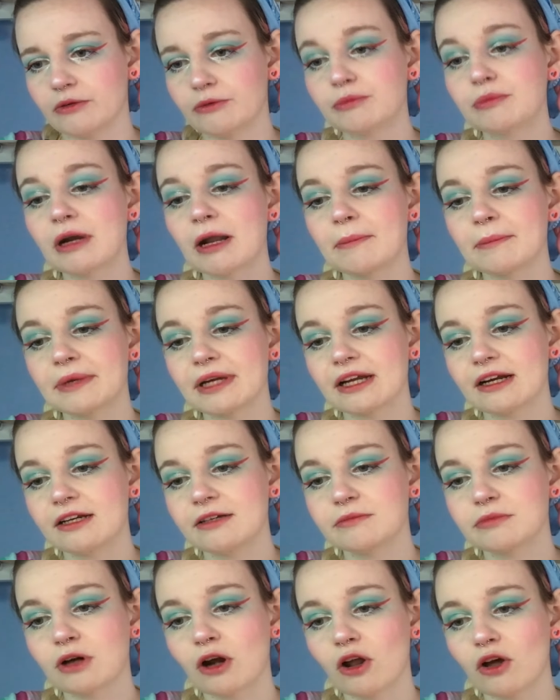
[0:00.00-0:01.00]
Plumping
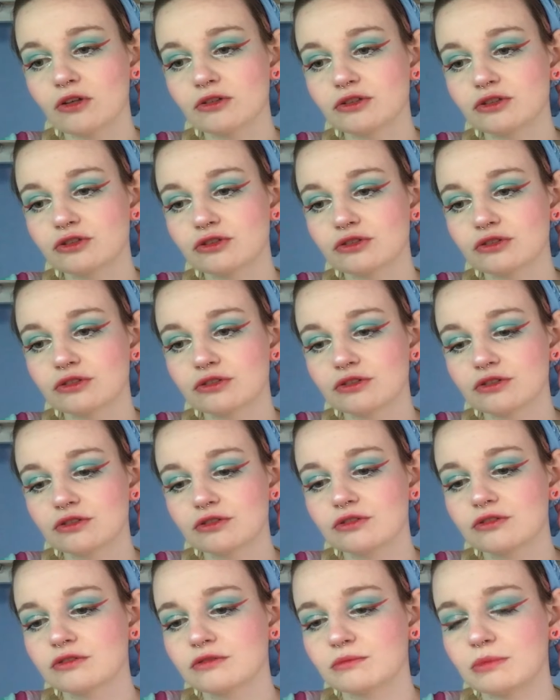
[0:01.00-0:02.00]
Lip Gloss
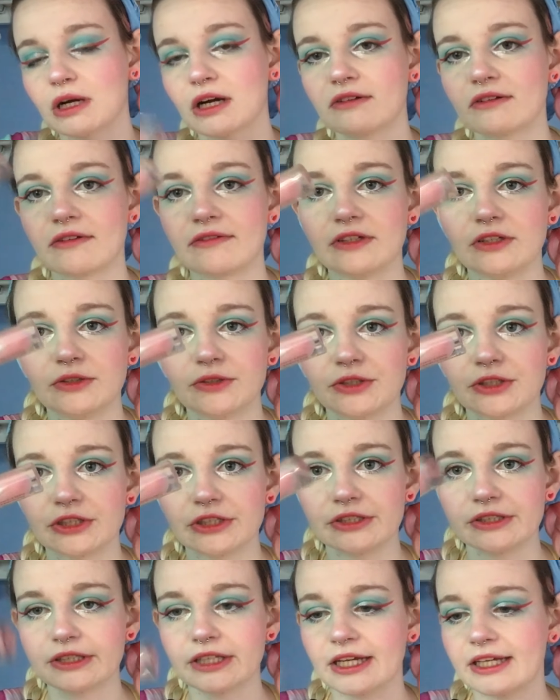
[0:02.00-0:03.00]
by
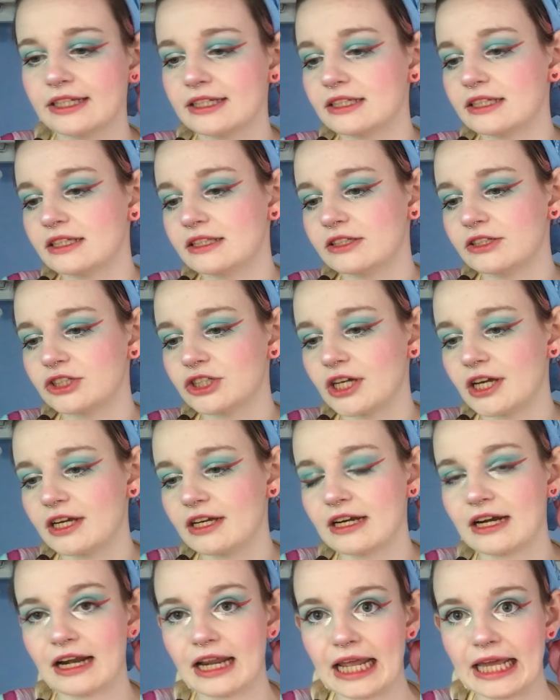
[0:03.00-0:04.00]
Revolution, and it's in the
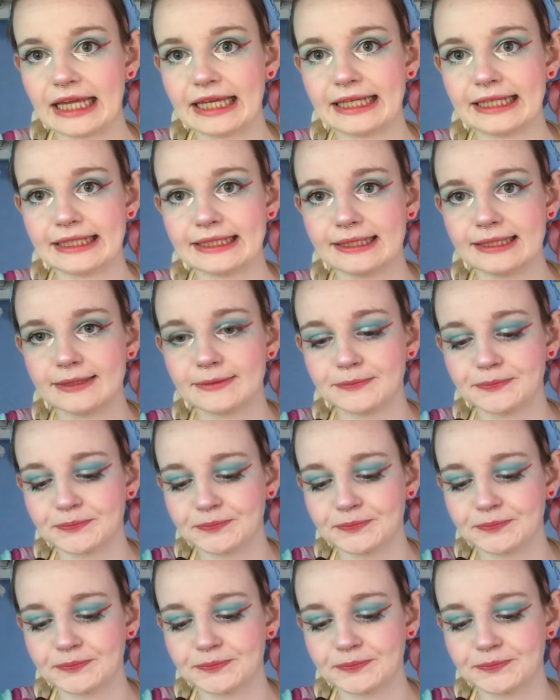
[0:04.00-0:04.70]
shade Glaze.